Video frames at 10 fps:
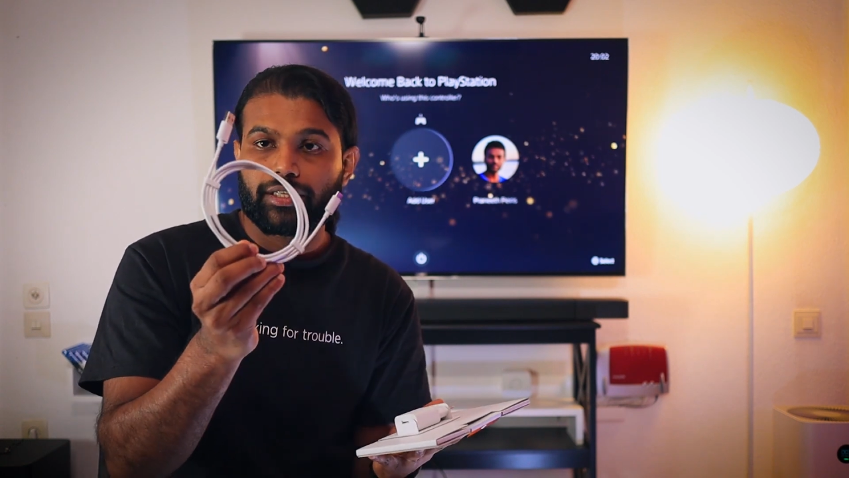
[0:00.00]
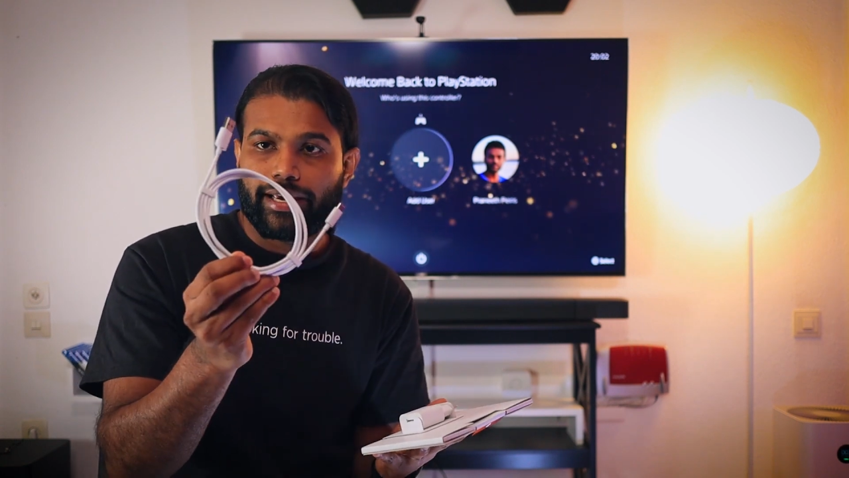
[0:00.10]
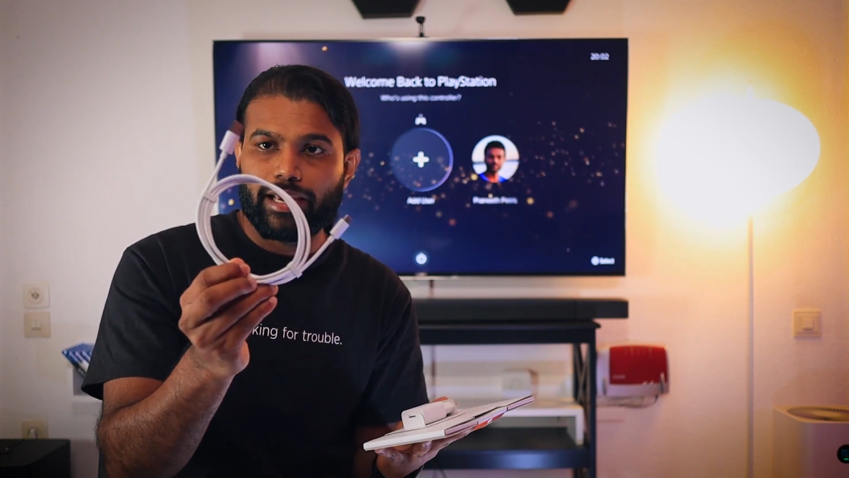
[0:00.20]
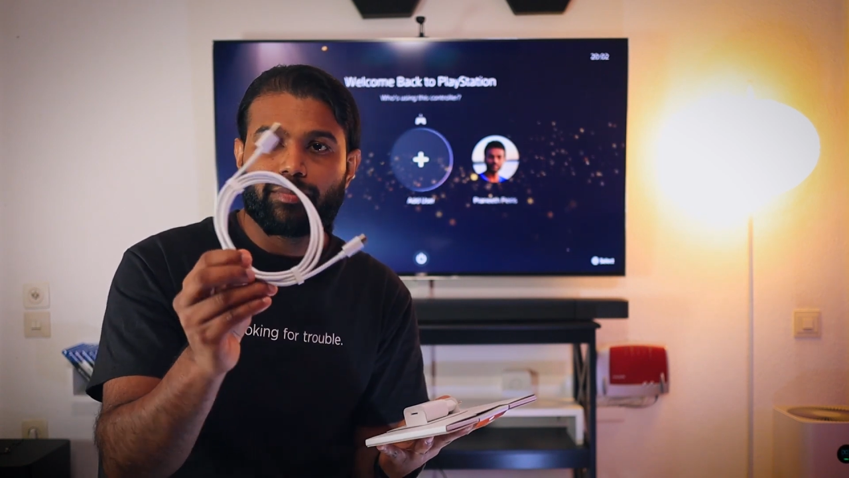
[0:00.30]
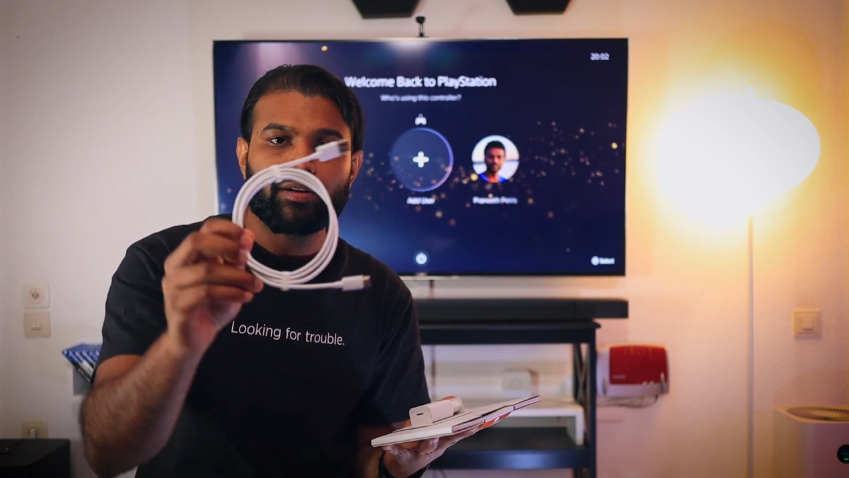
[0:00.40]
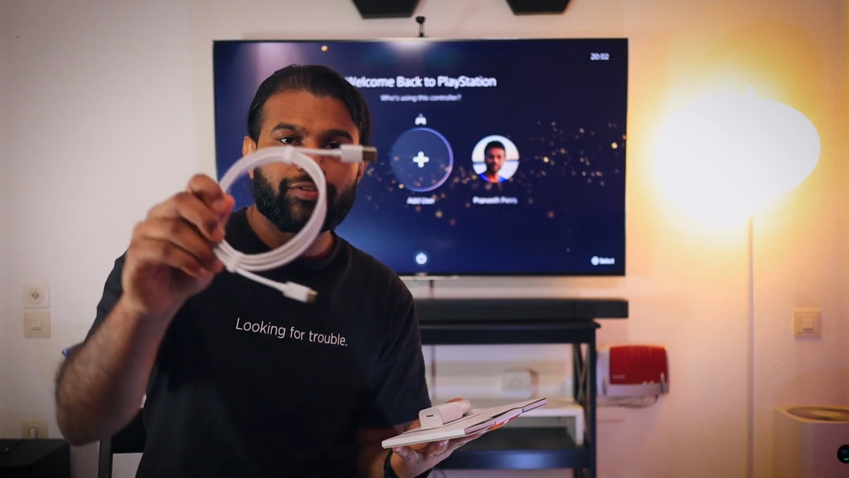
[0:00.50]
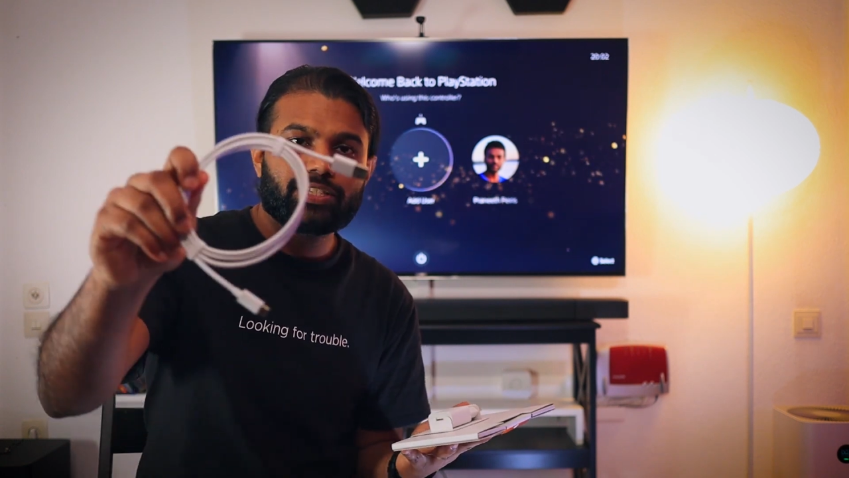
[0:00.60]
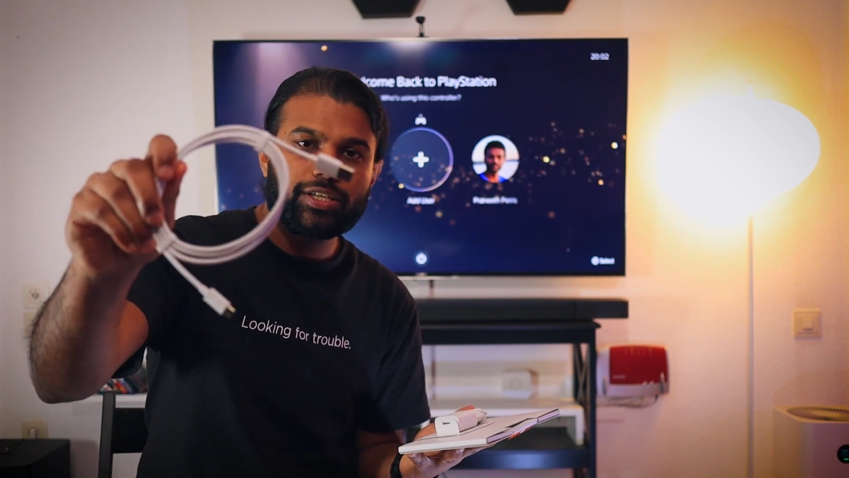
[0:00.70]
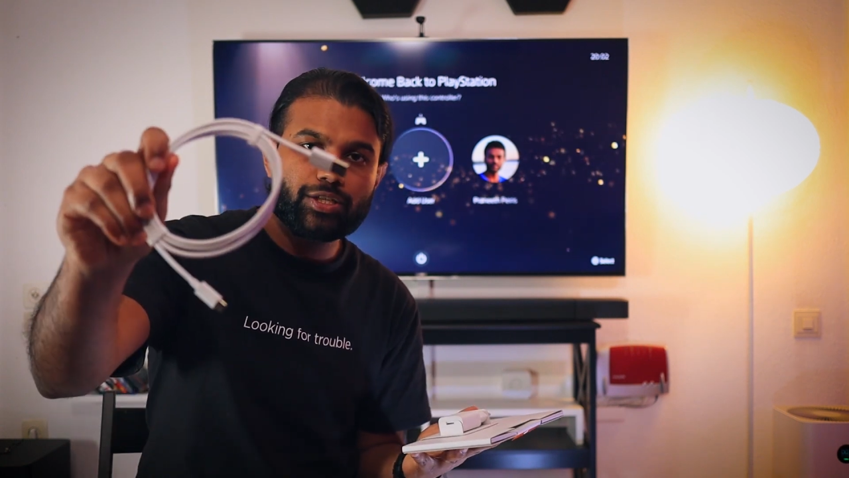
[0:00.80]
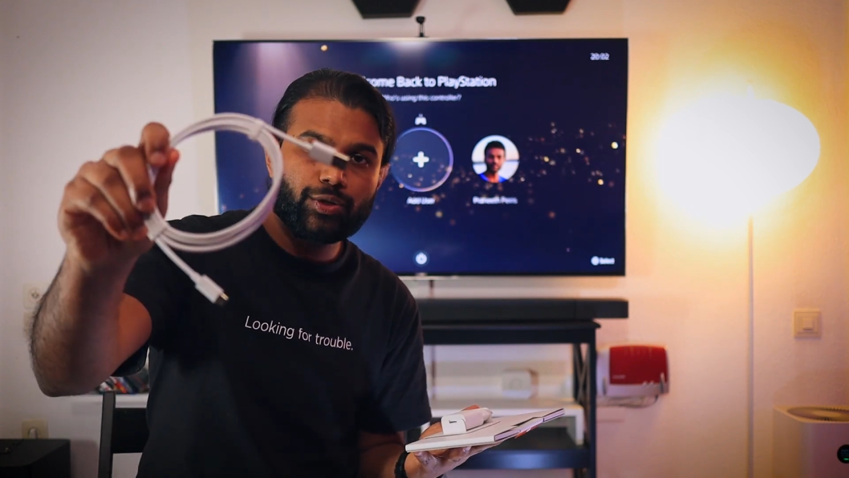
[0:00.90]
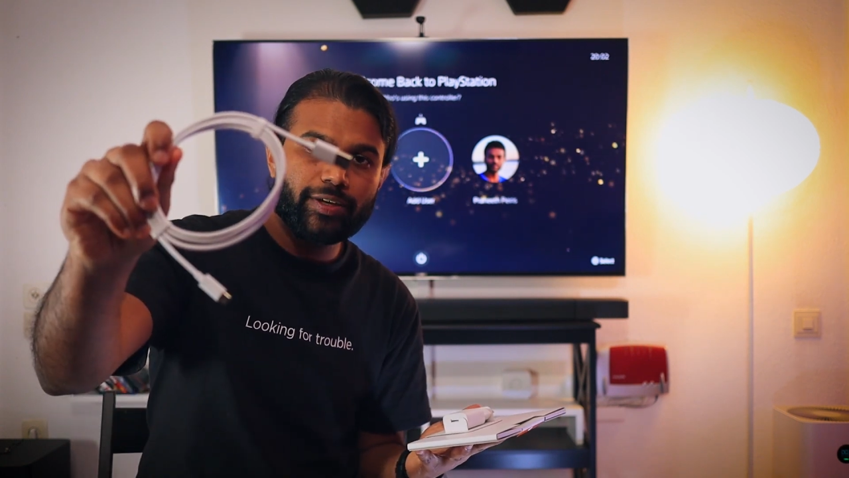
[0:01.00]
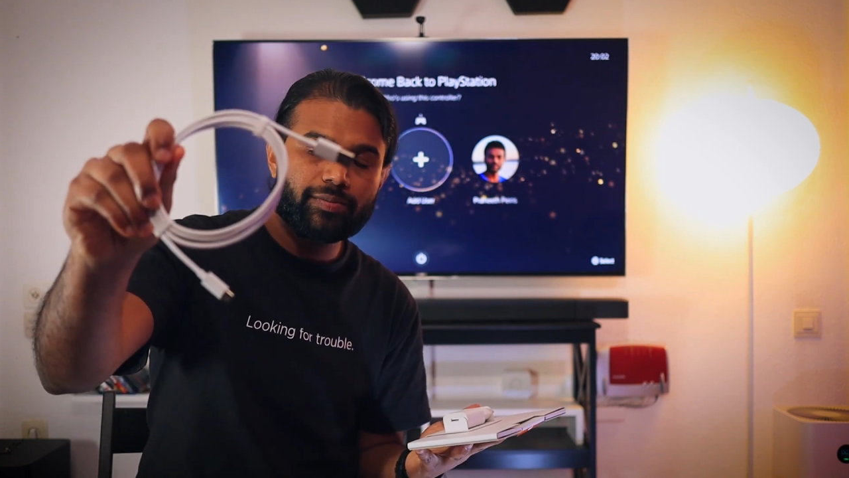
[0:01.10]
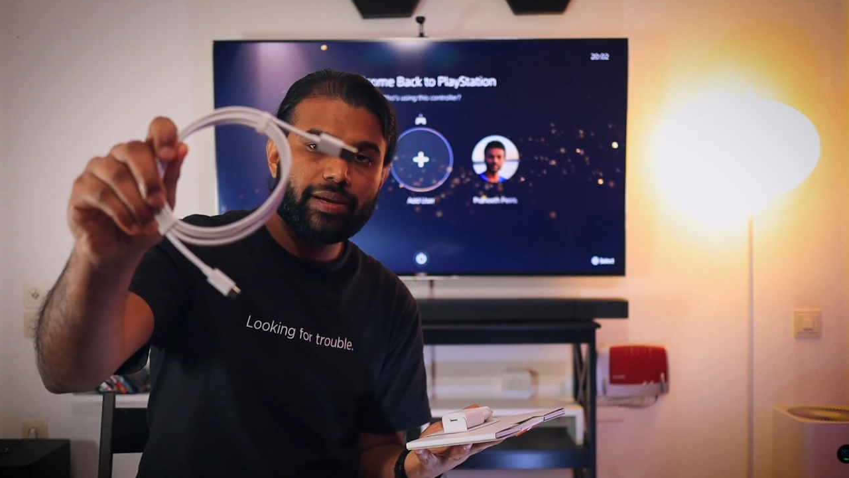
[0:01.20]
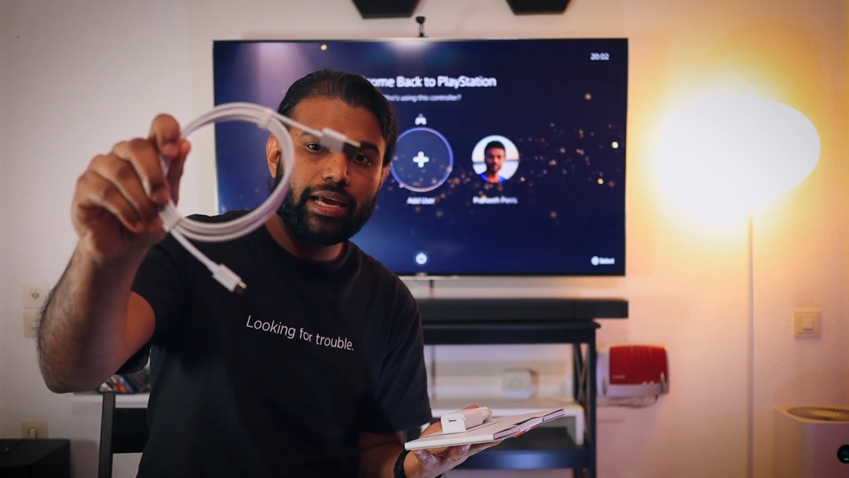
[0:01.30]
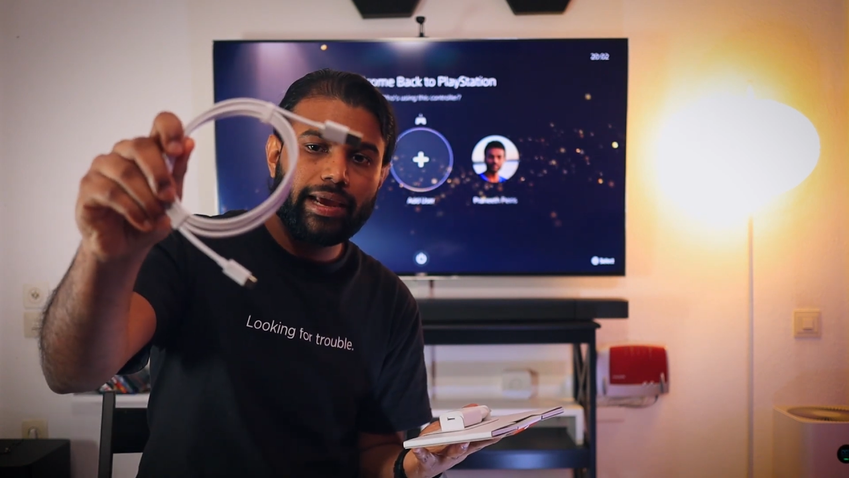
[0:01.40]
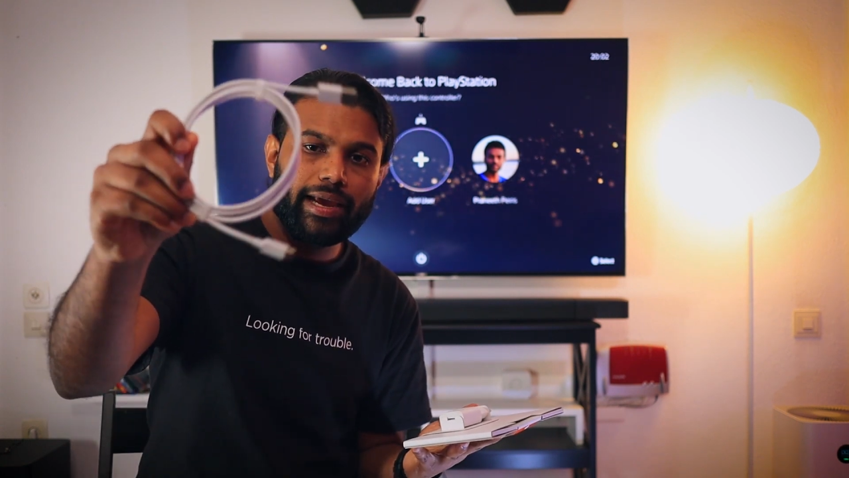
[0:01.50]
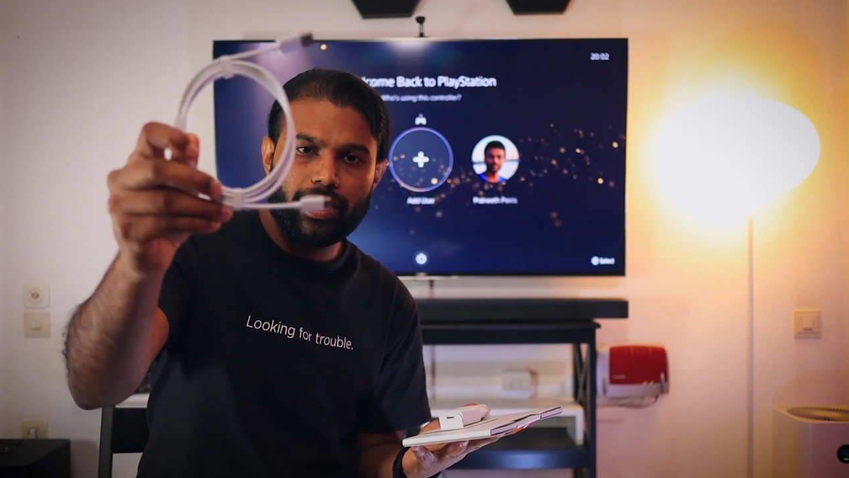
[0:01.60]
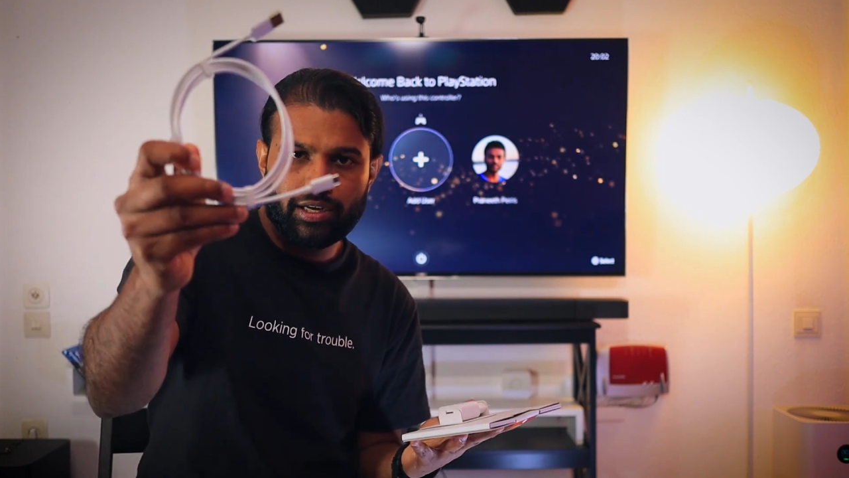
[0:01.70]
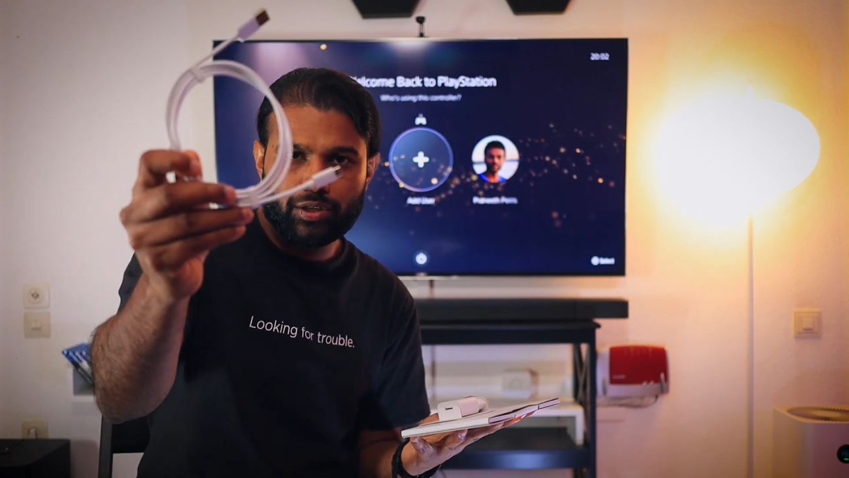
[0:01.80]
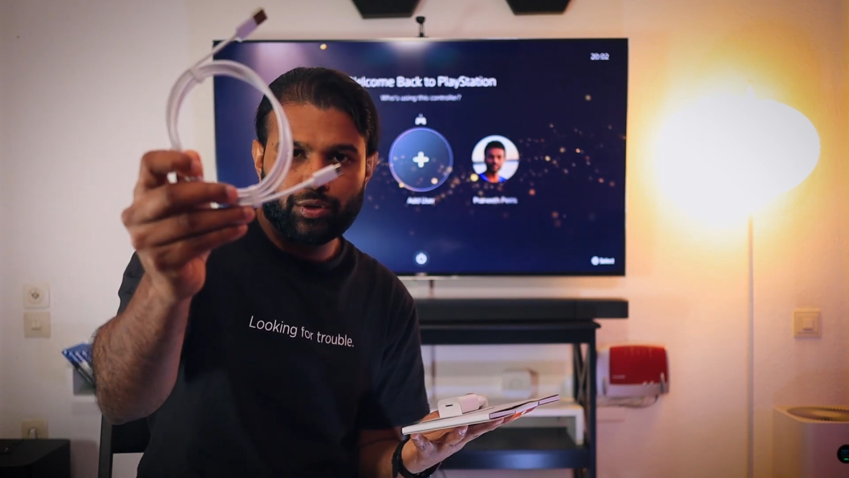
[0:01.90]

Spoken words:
cable, which is USB-A